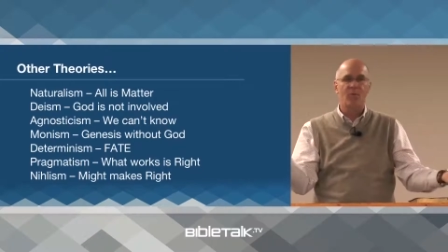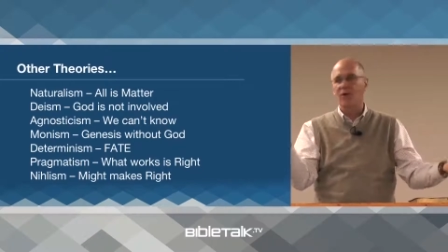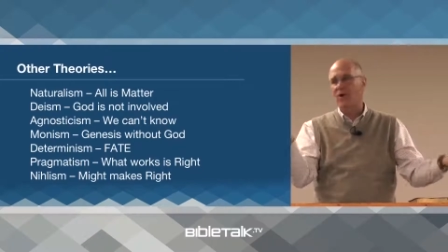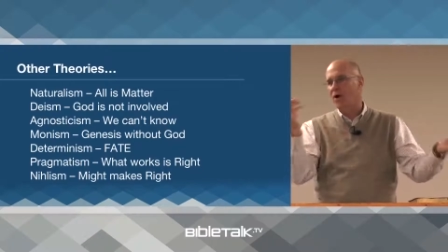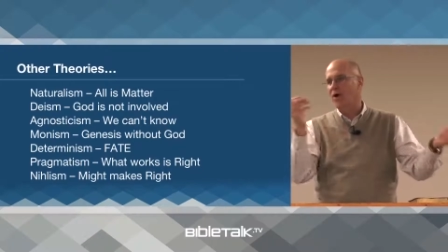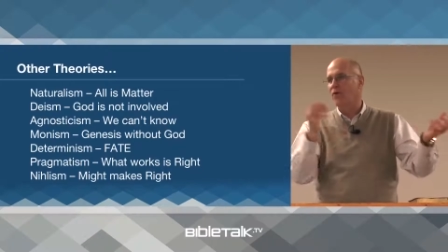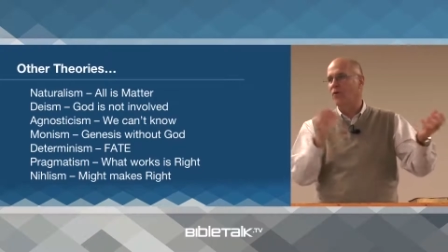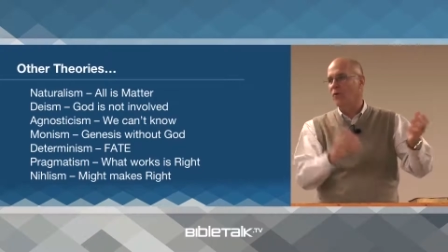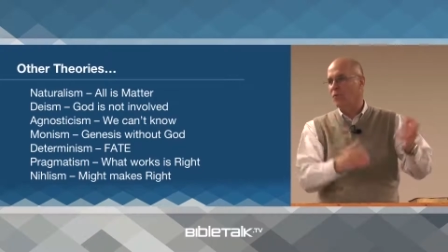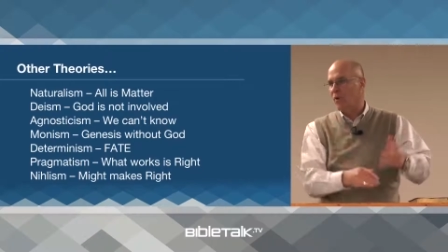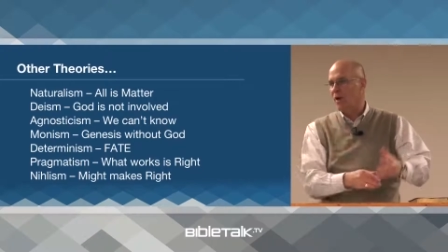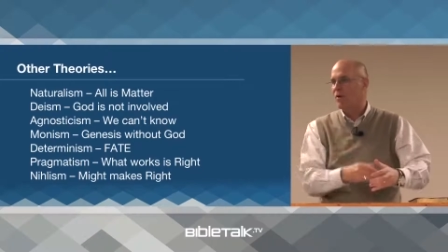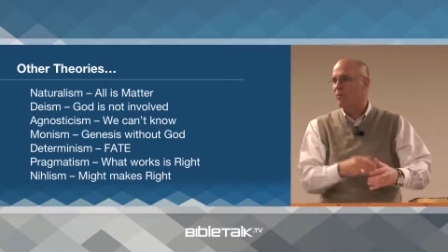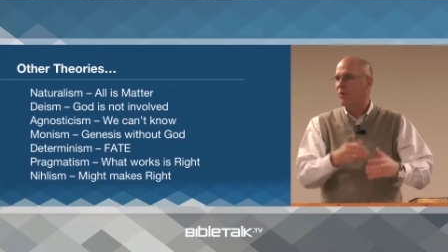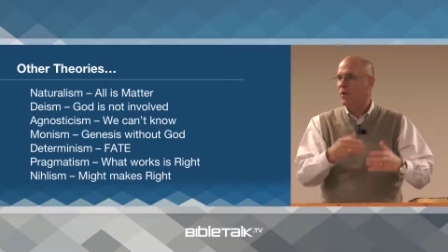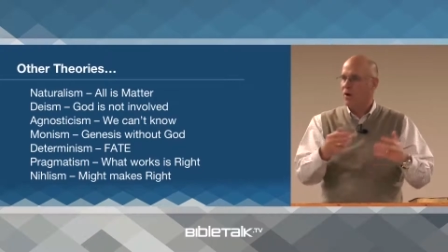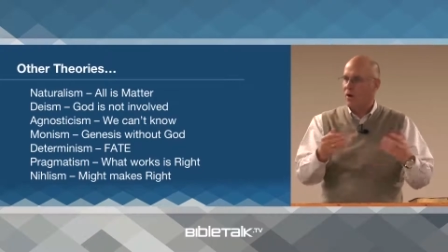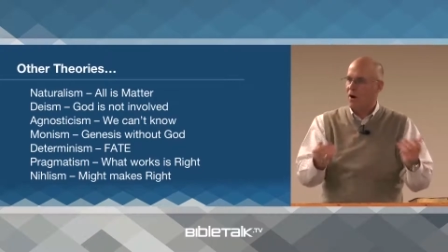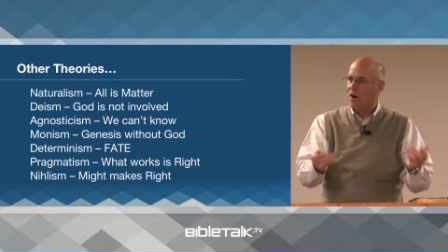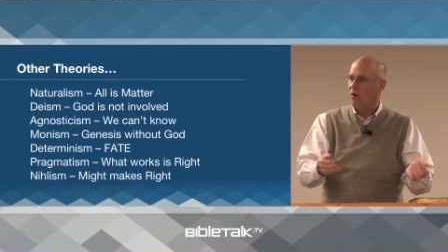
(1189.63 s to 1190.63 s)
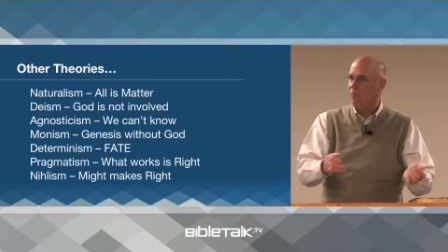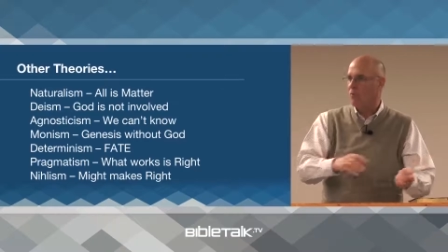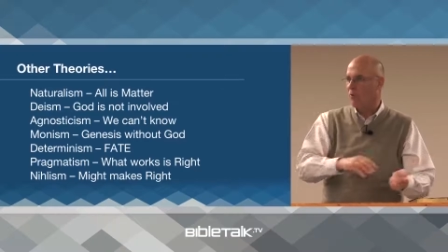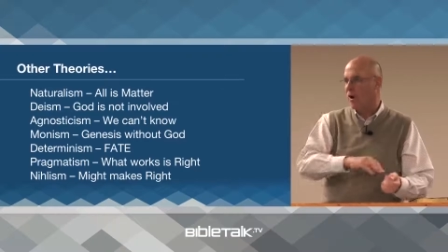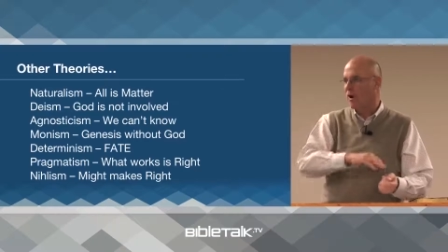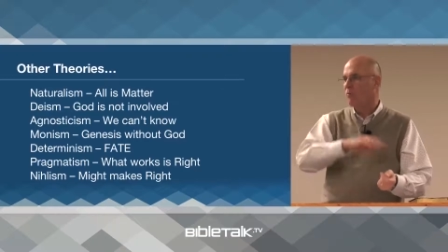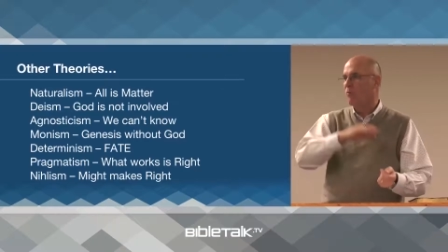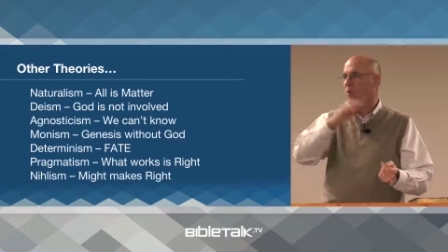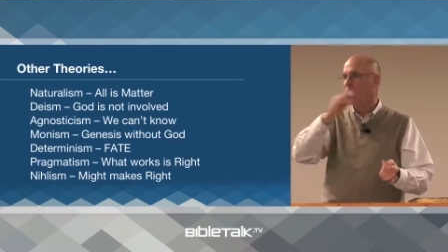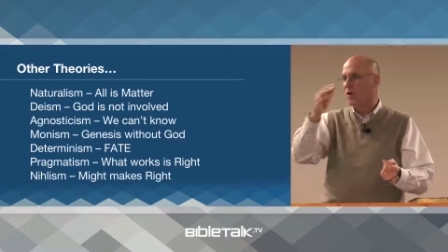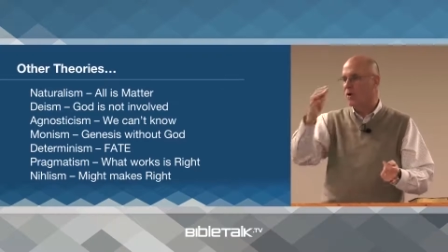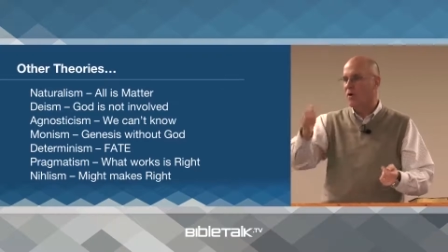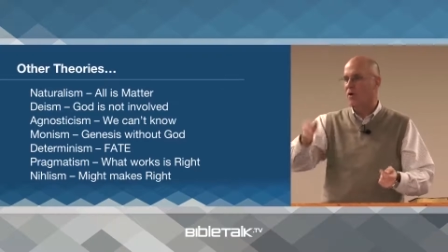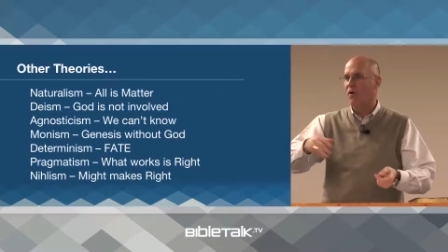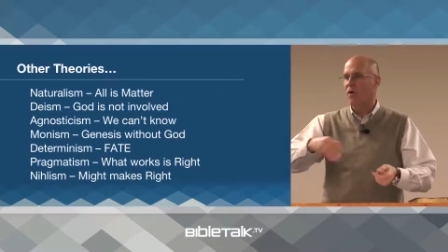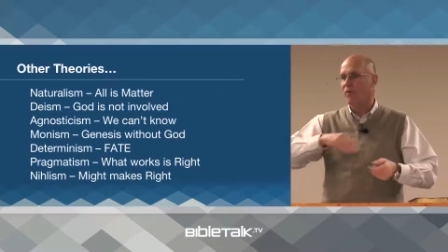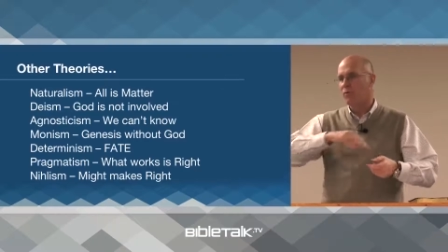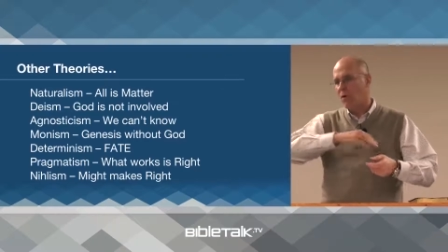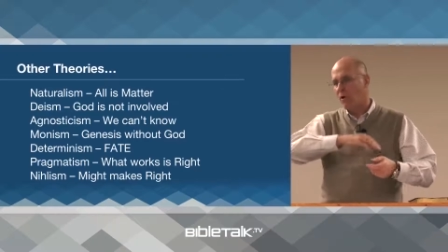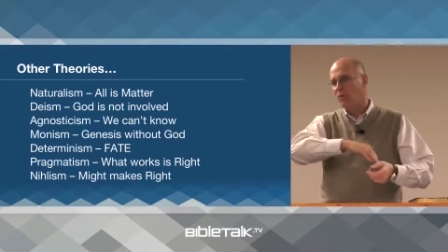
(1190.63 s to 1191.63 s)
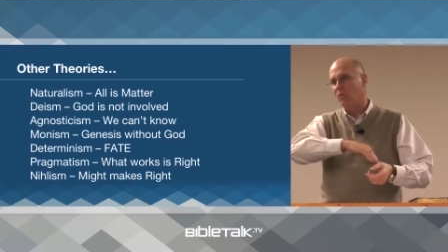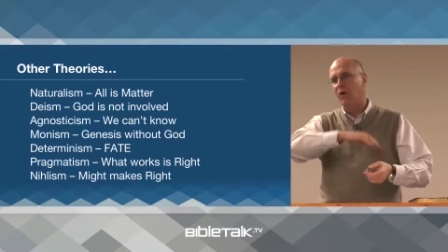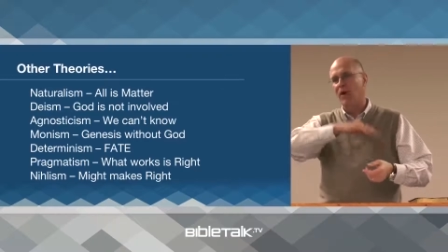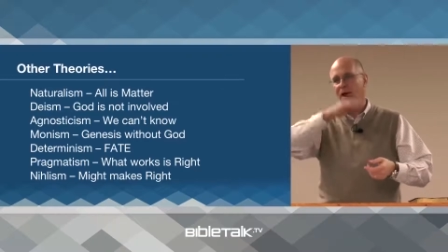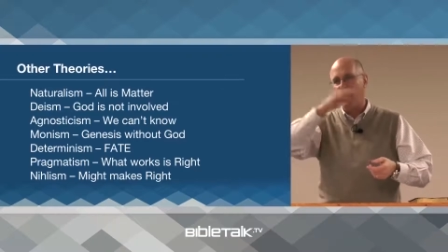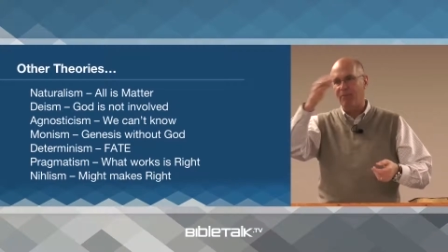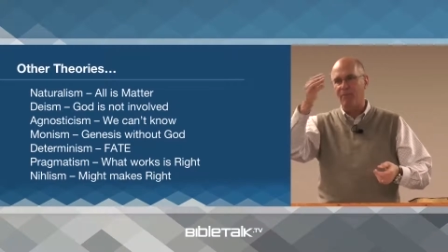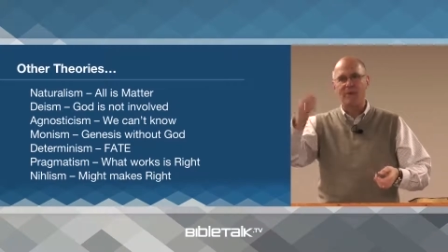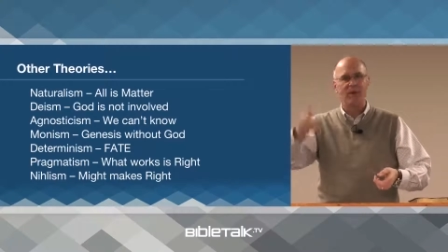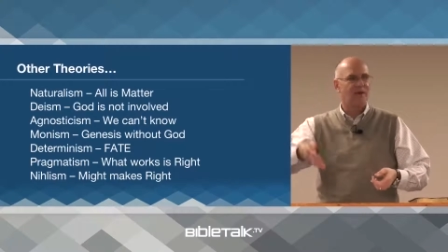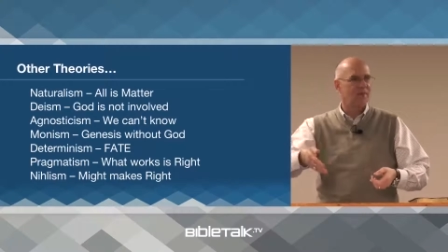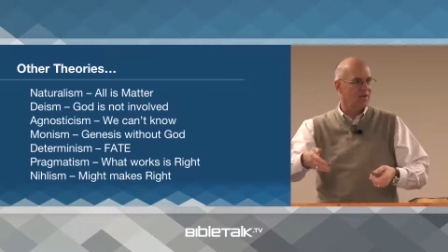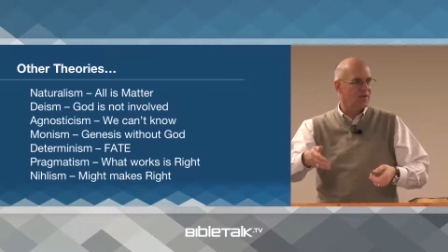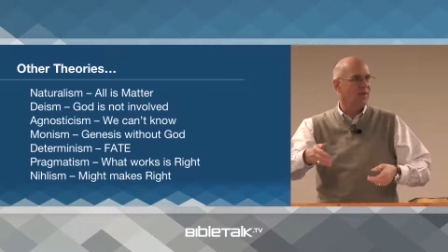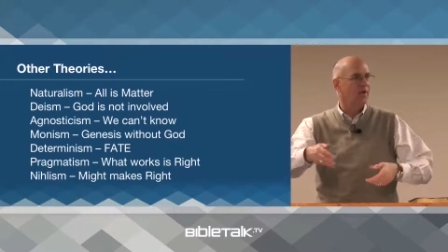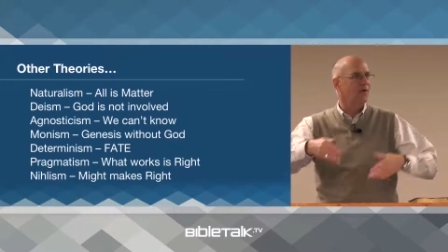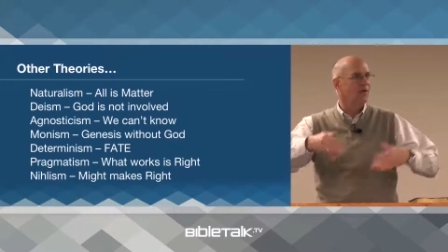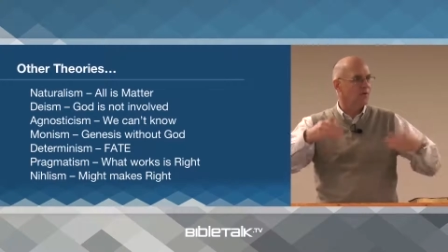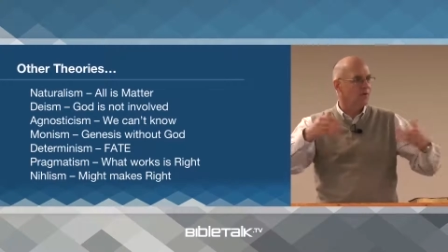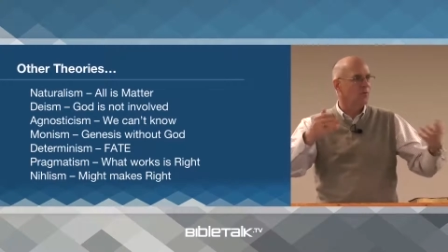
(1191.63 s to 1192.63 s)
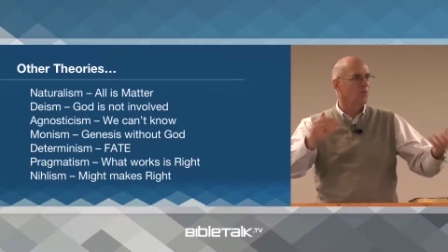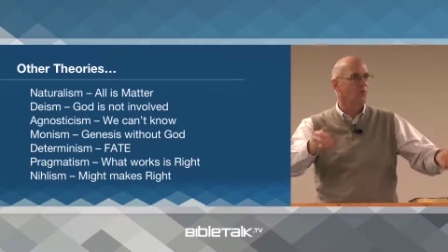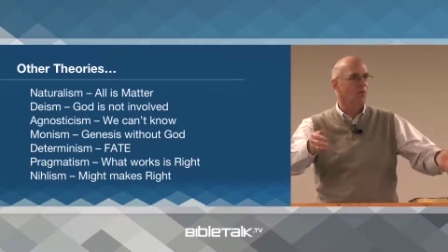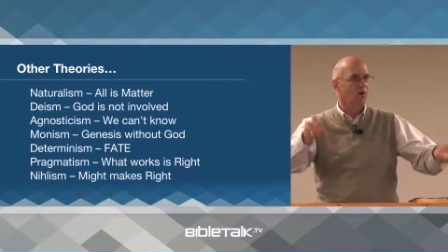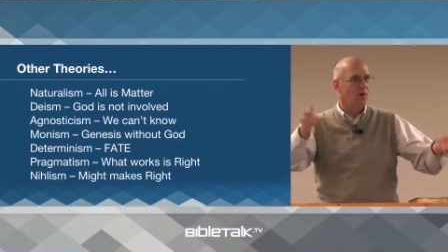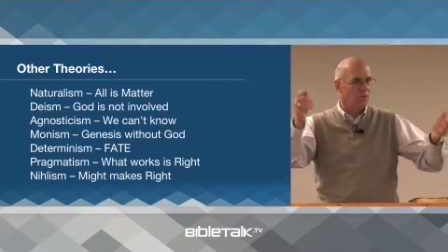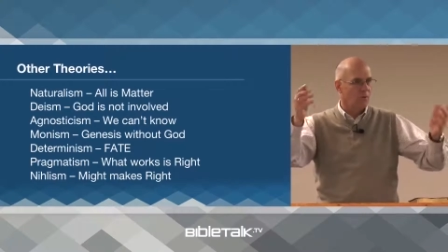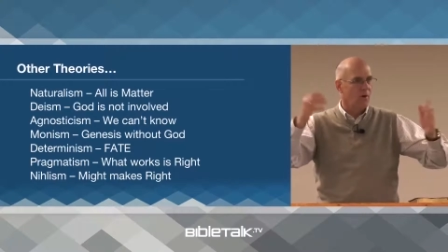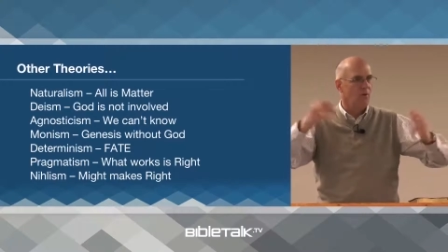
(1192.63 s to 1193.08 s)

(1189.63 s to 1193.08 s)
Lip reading: are the way we are, where we're going, what will happen at the end of the world,